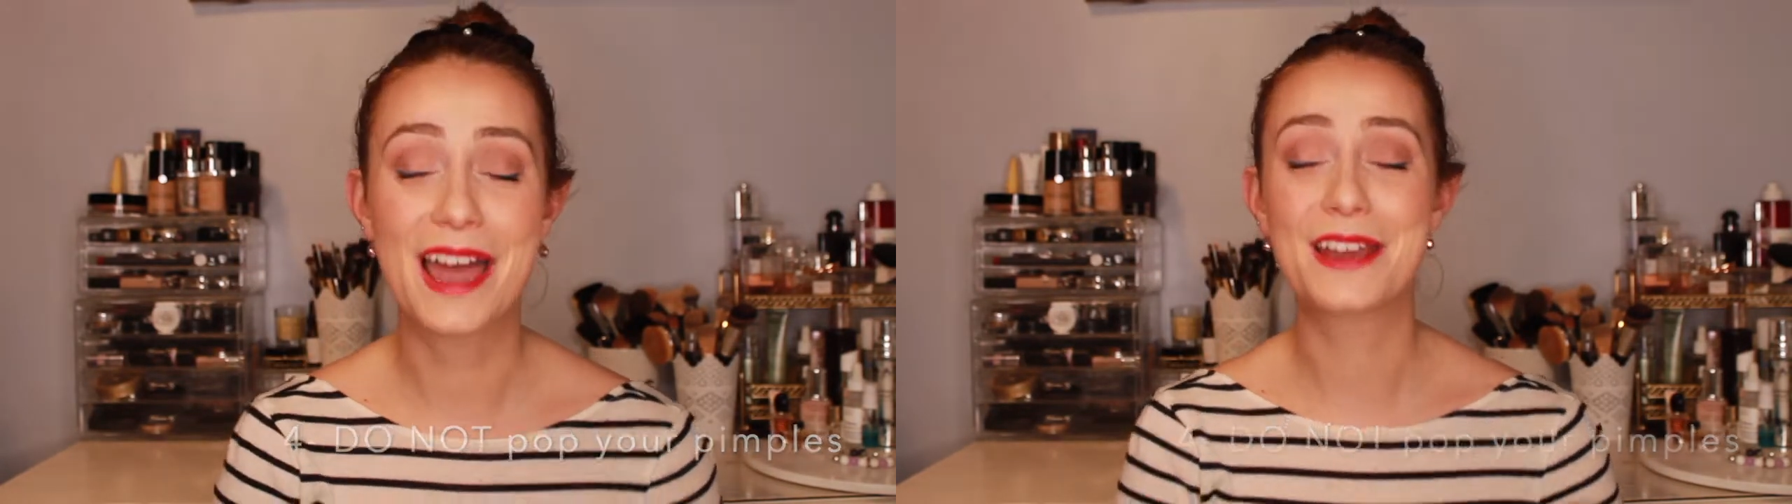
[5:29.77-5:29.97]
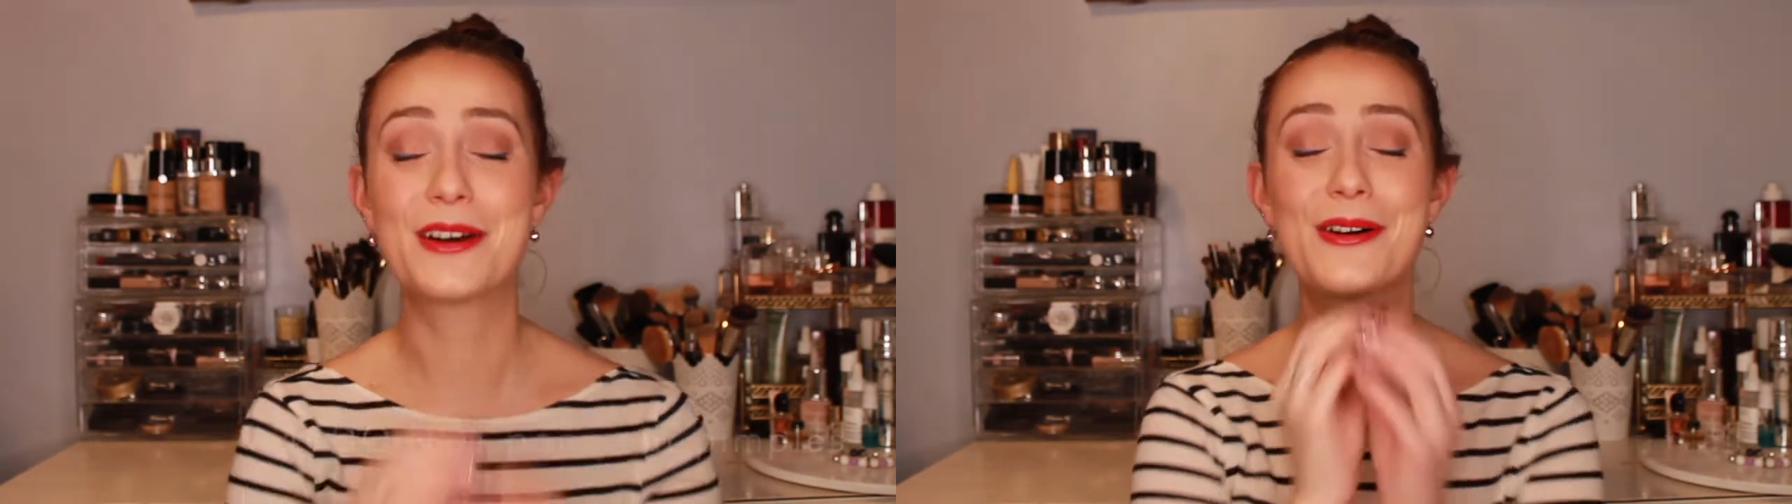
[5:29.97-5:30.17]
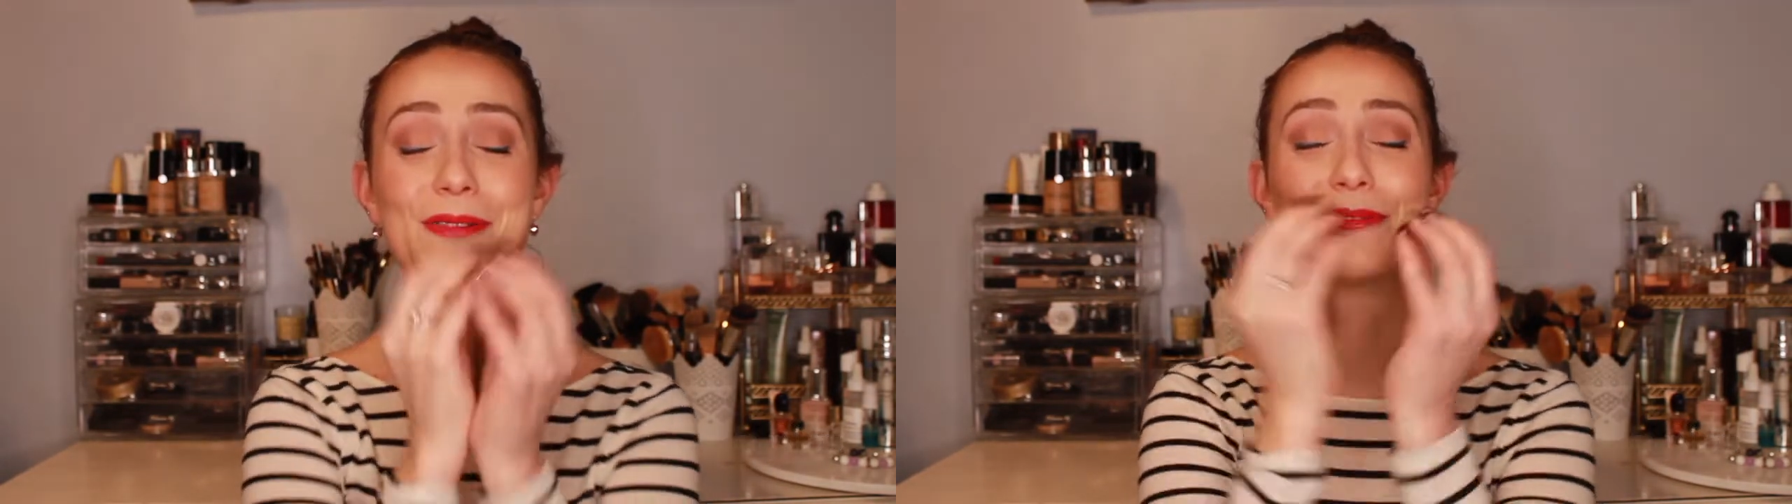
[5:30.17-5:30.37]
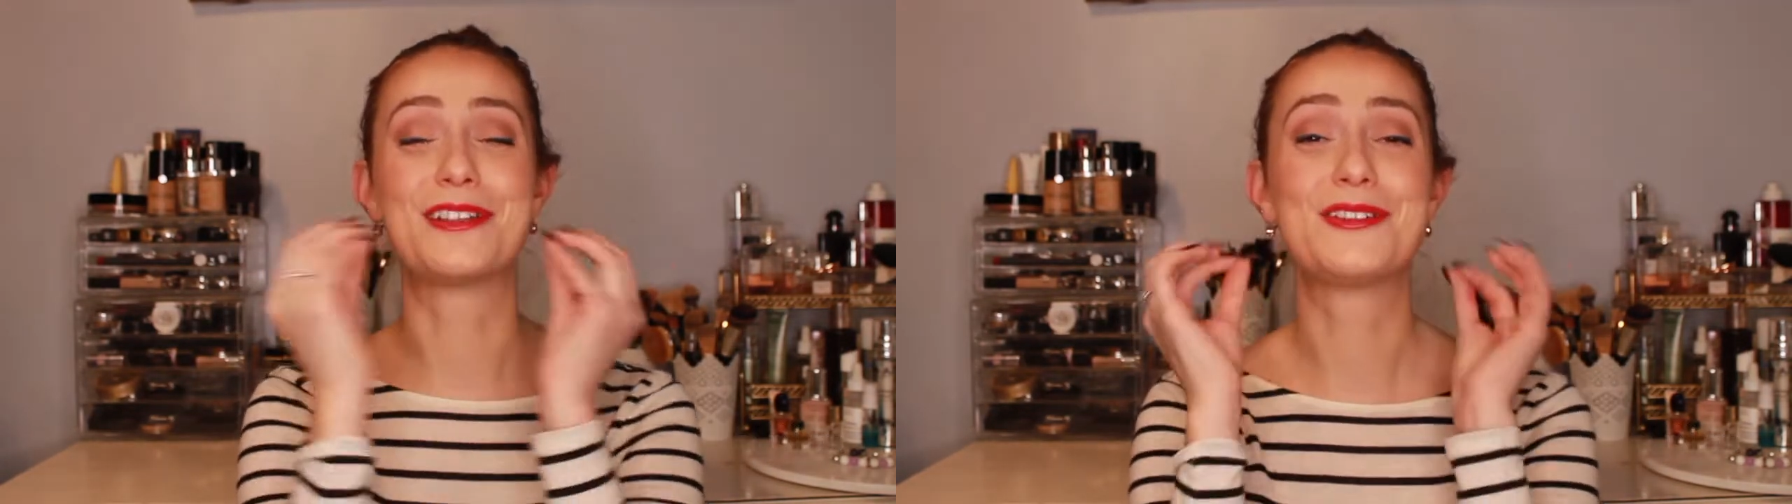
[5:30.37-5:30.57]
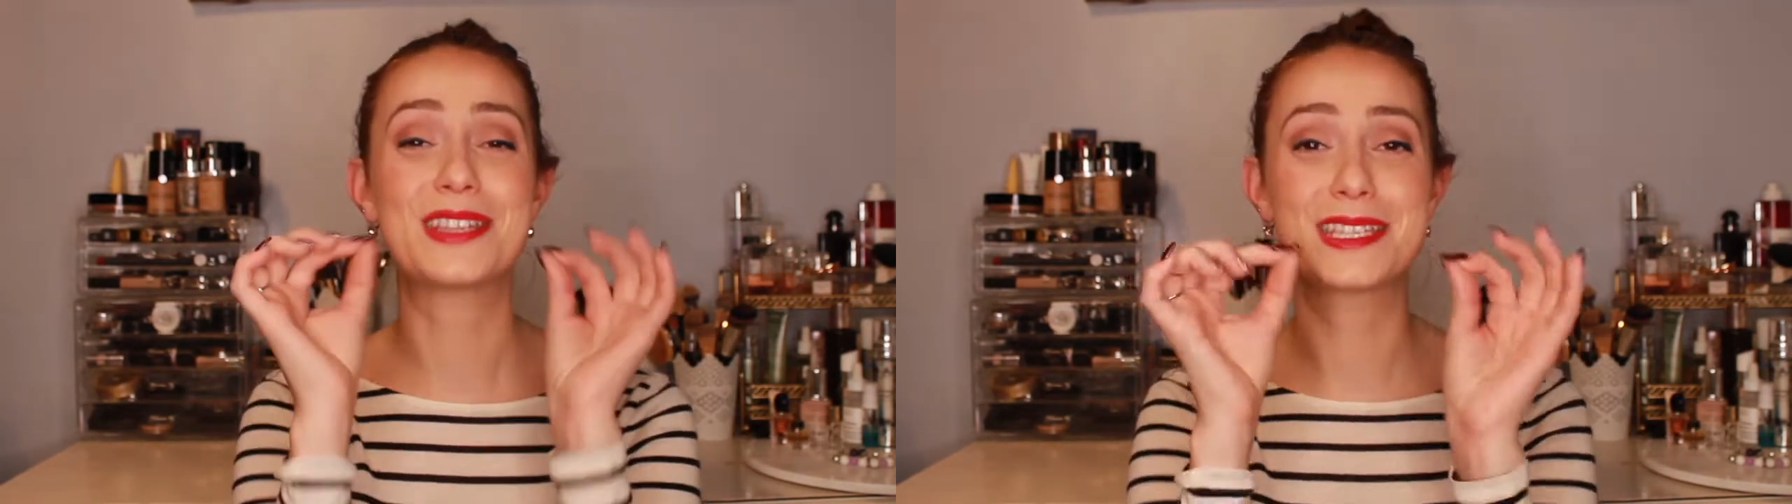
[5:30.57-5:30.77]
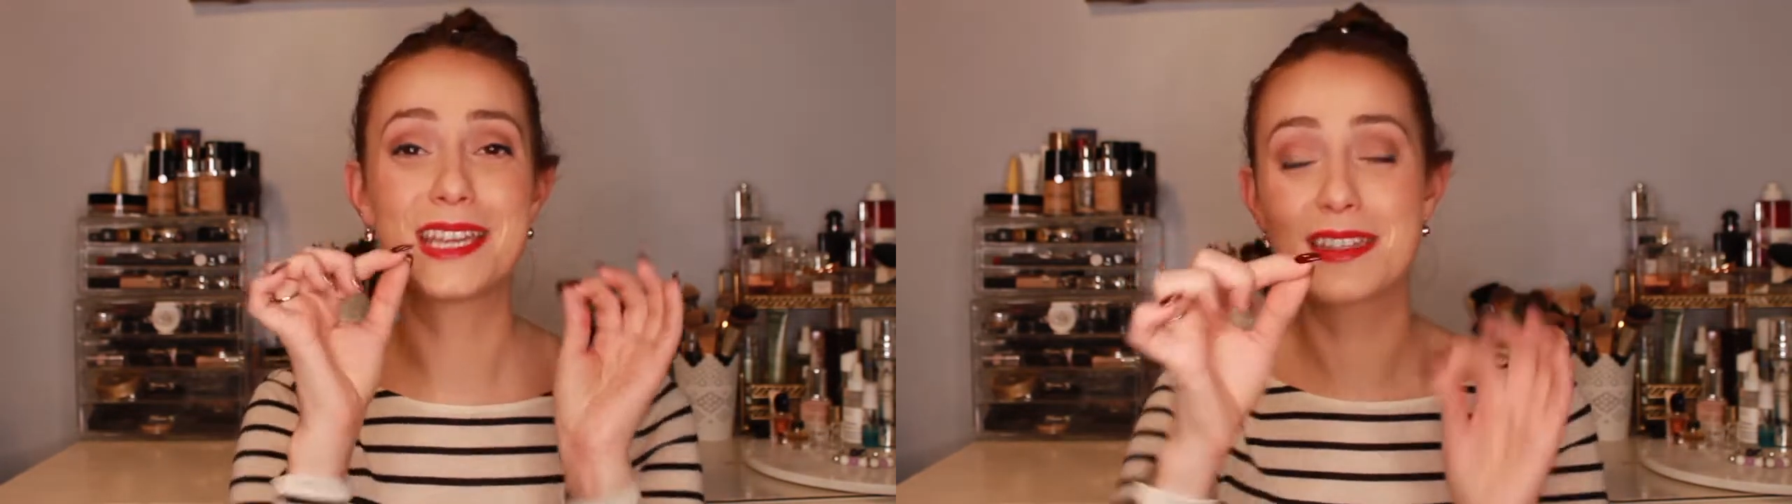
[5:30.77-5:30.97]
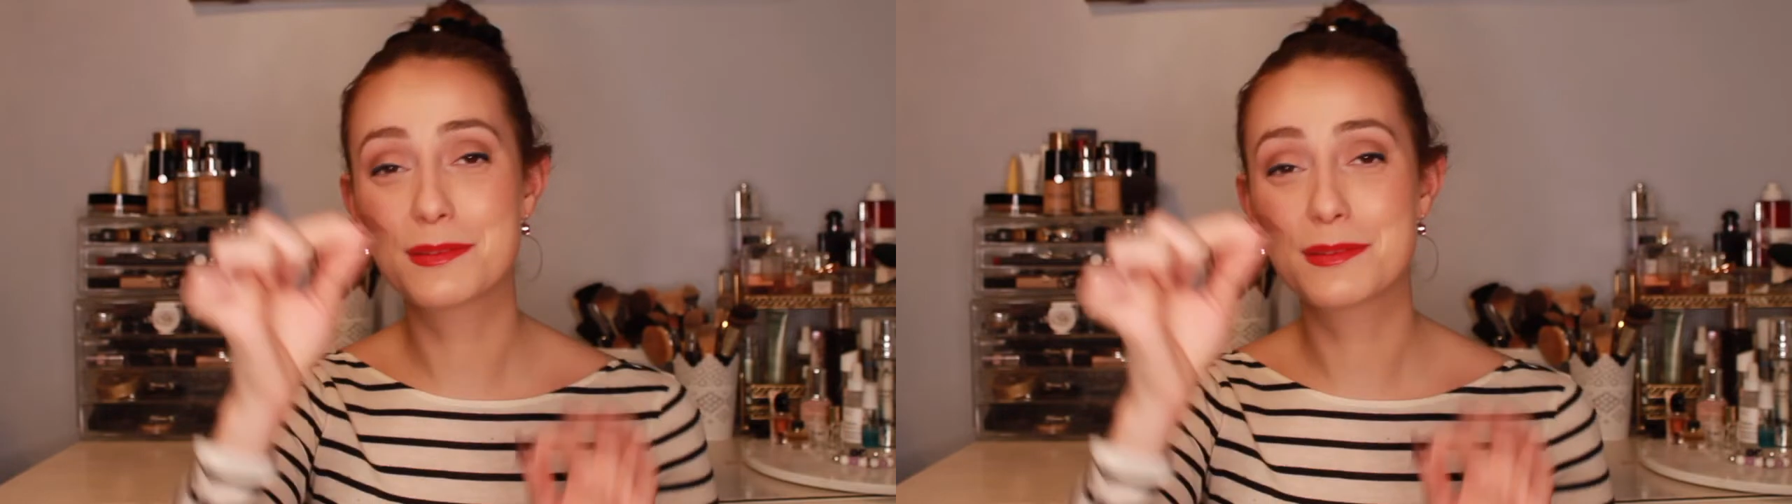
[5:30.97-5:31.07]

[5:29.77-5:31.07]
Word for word: I know when you see